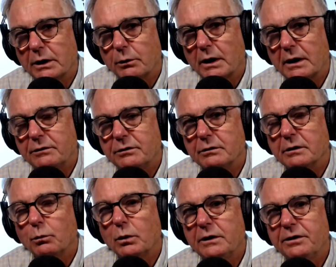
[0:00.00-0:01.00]
gratitude. And
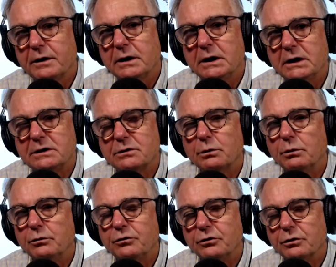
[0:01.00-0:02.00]
one thing he
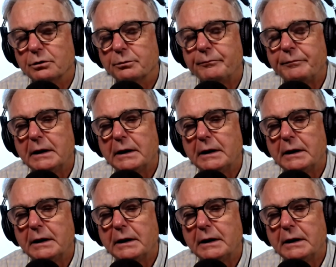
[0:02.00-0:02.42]
told you,